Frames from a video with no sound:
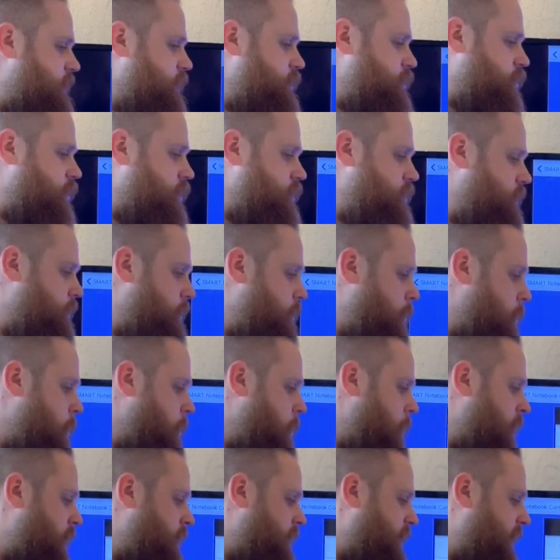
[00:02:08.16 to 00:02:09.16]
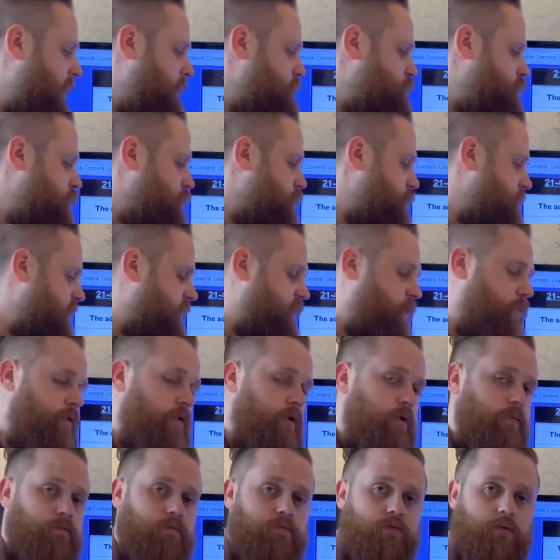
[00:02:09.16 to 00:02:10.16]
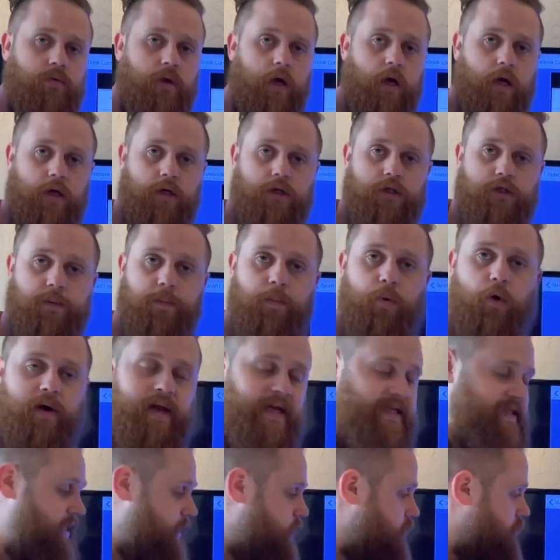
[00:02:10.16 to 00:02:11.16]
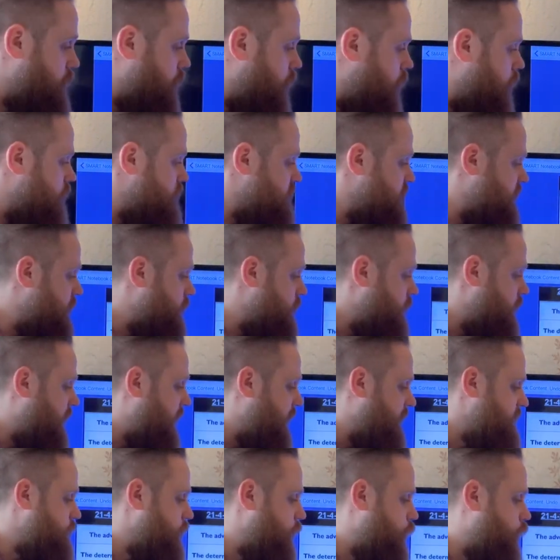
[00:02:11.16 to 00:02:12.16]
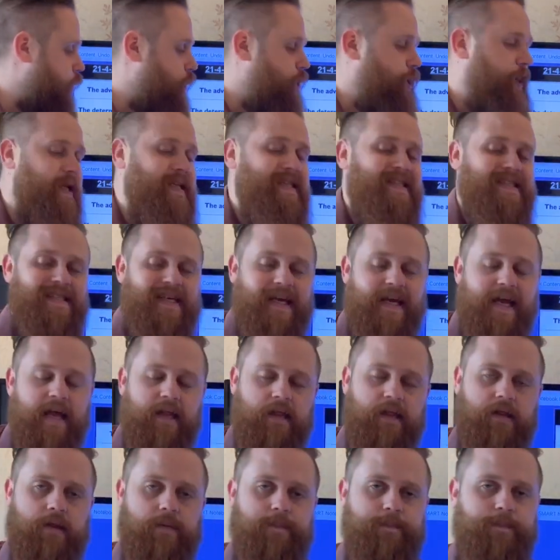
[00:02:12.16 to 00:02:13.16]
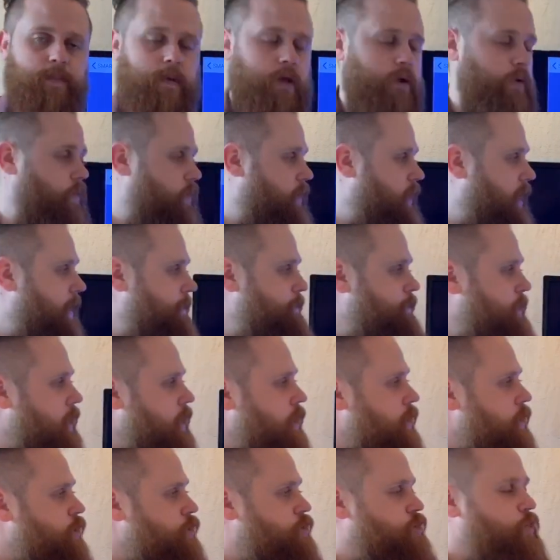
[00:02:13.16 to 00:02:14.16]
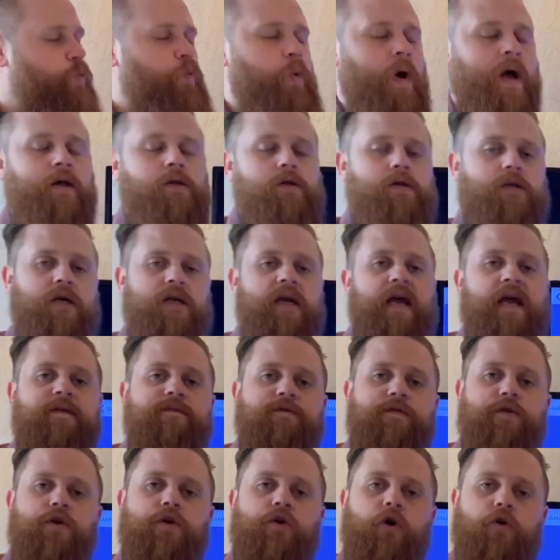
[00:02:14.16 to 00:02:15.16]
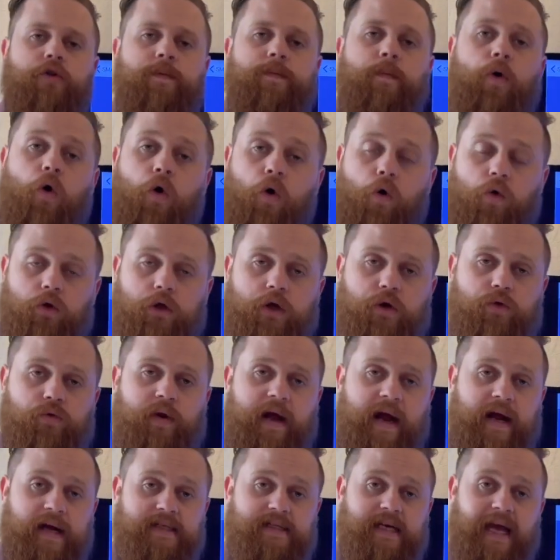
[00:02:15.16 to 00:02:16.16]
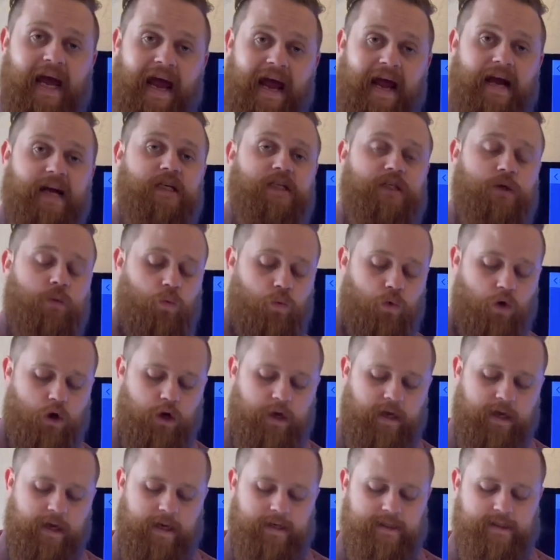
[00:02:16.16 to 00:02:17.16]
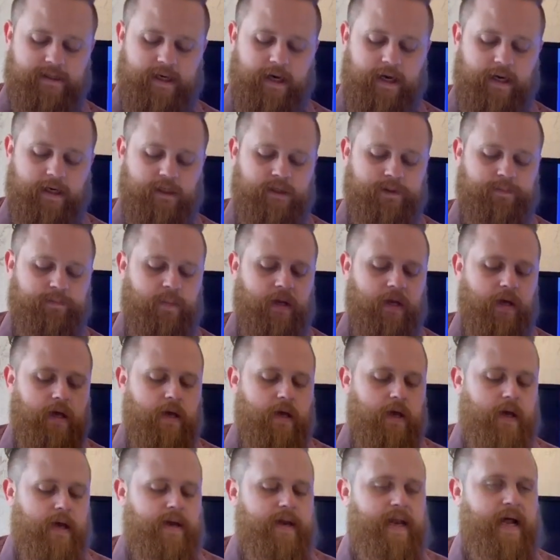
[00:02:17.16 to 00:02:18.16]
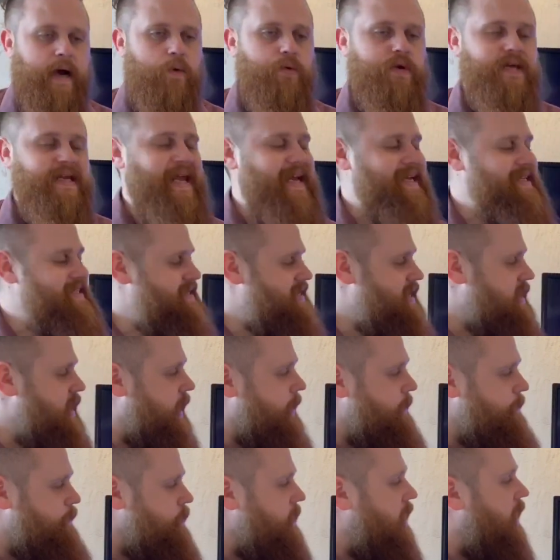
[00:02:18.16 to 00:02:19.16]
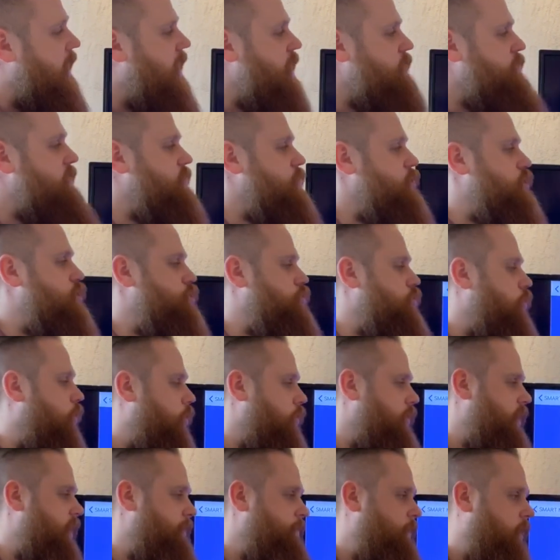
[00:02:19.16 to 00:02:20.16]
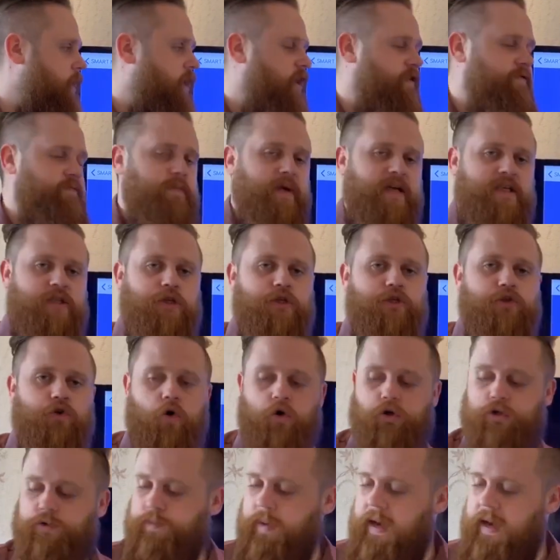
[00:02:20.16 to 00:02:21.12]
conjunction, introducing the subordinating clause here, is until, okay? So well done if you got them all correct. Excellent work, Year 6. Now, yesterday, I read the story of Mr. George